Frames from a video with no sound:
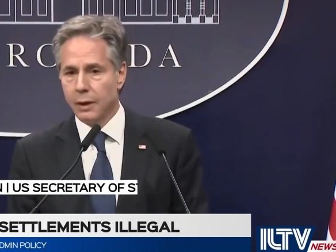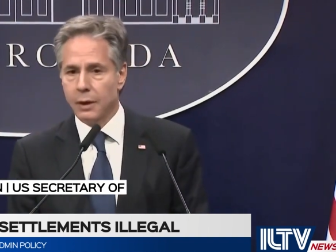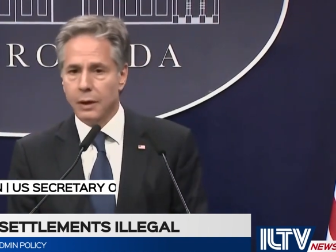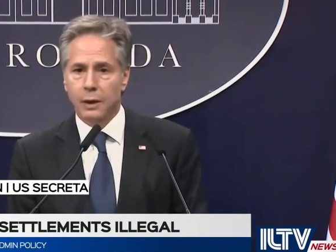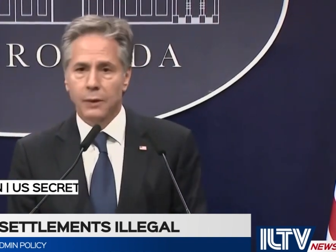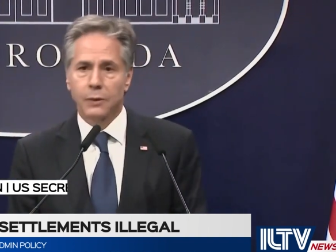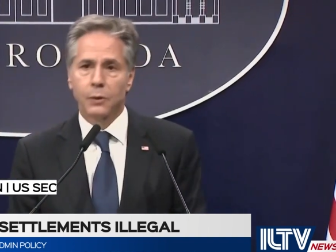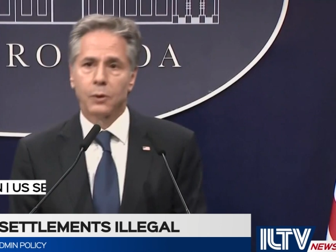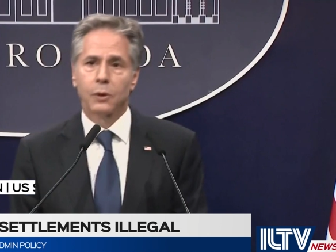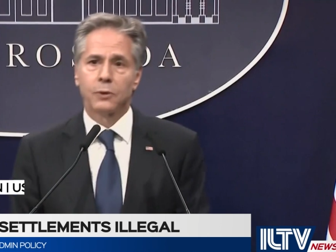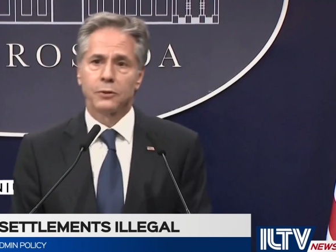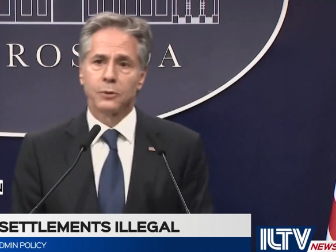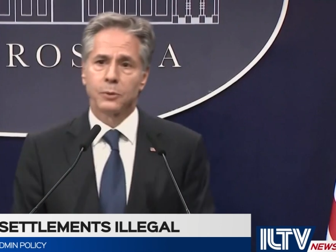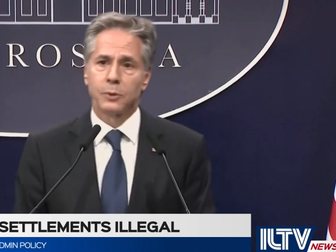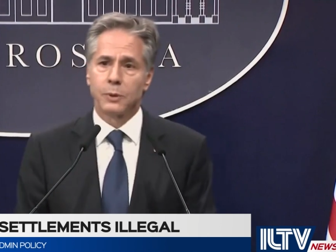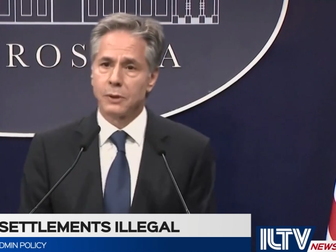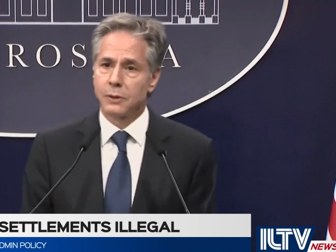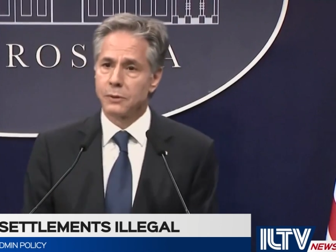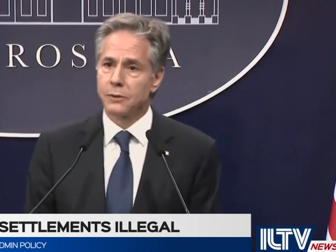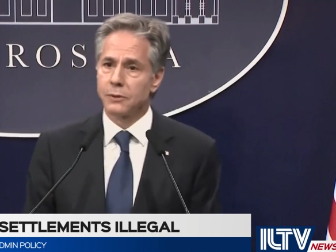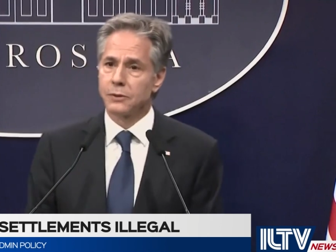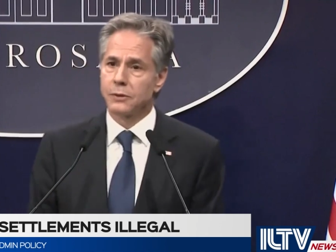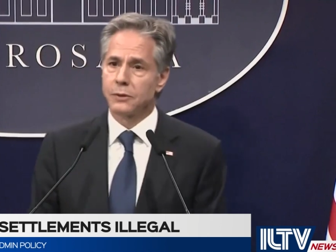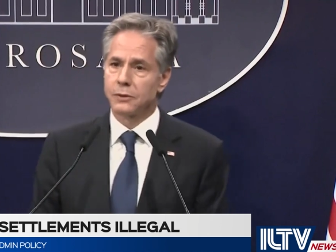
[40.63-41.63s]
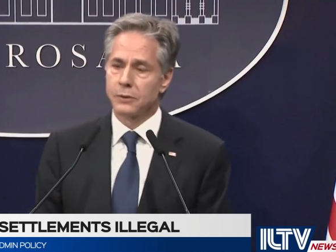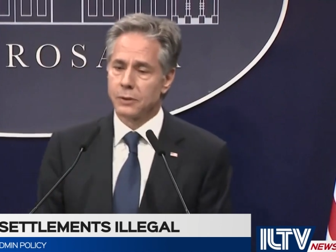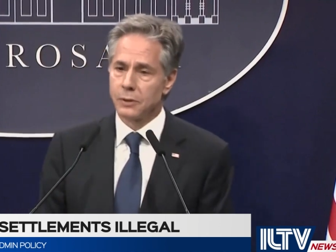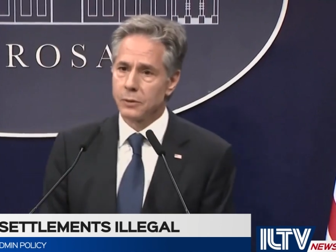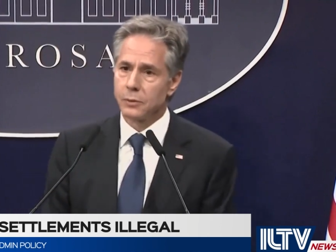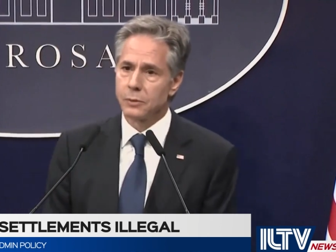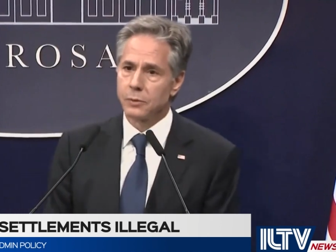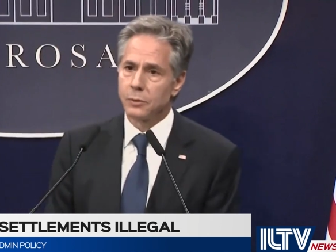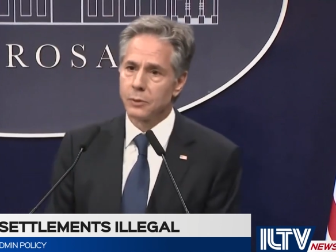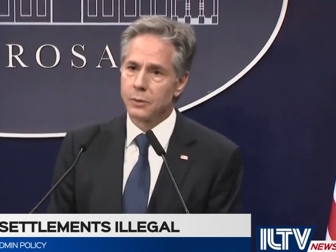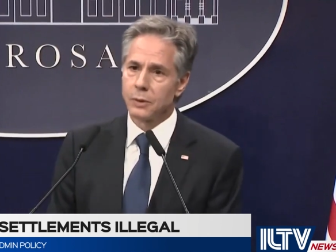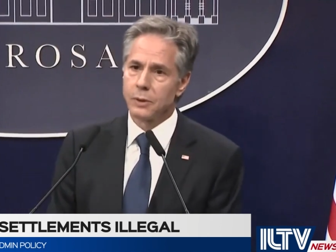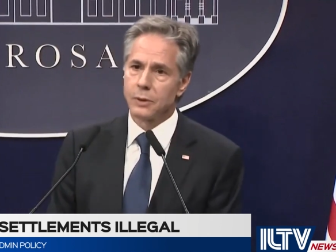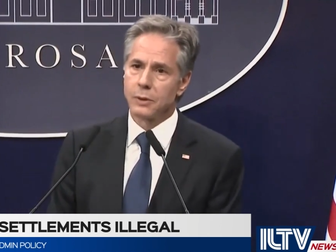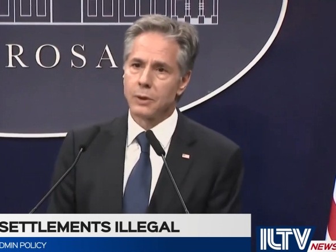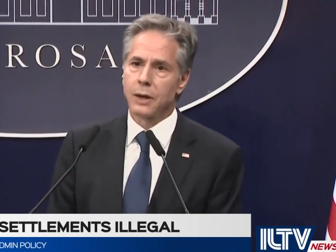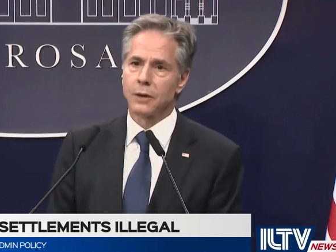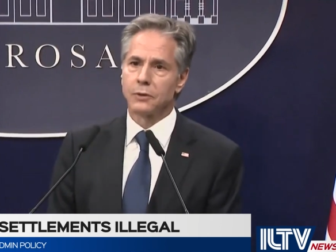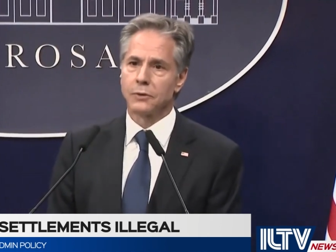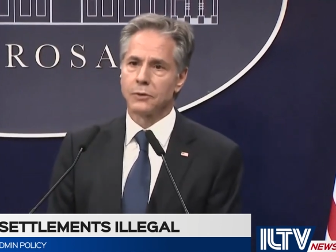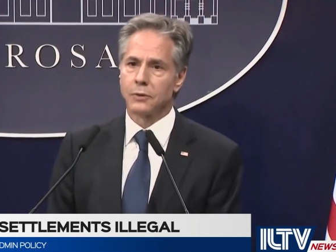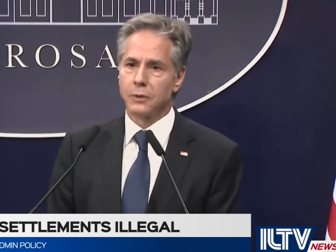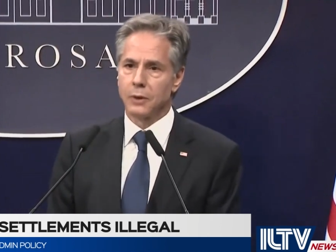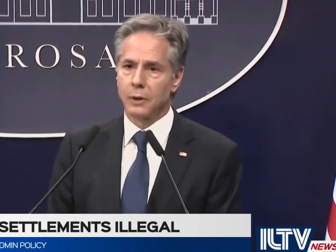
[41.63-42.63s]
They're also inconsistent with
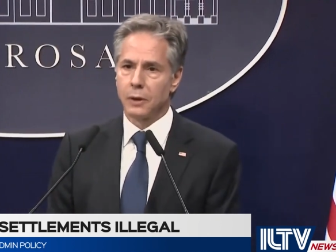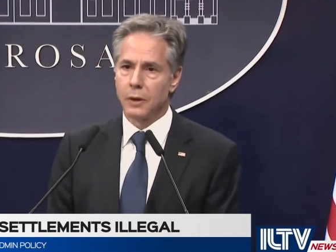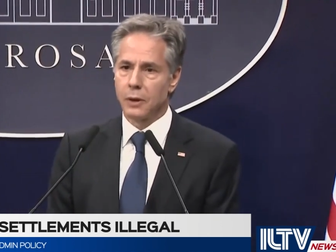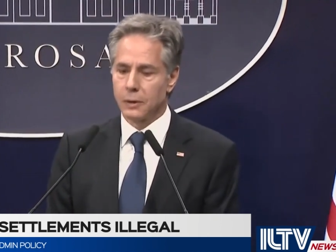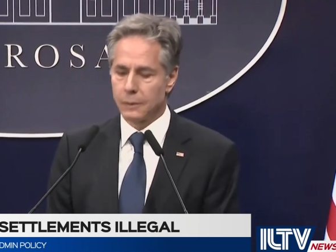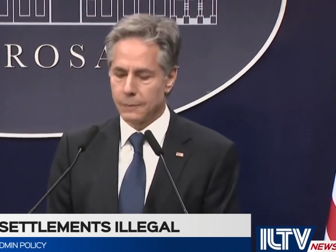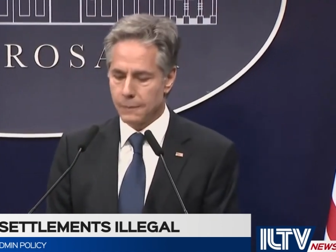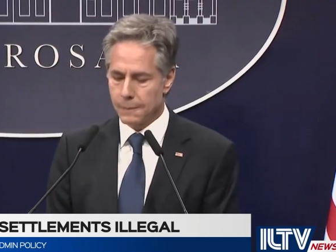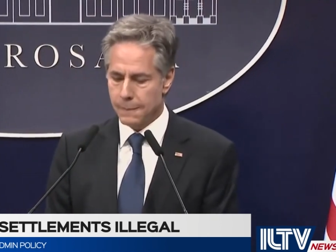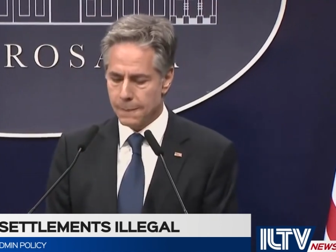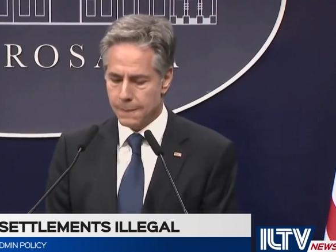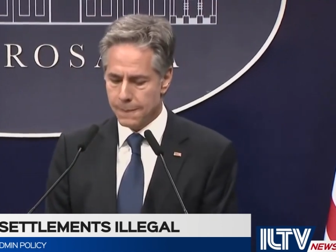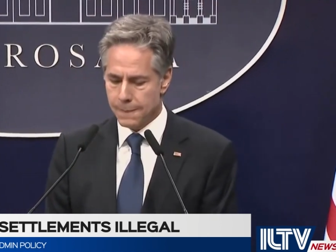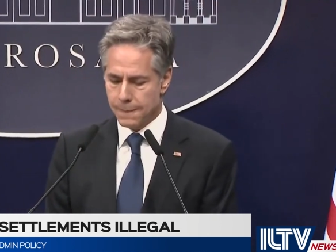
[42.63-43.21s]
international law.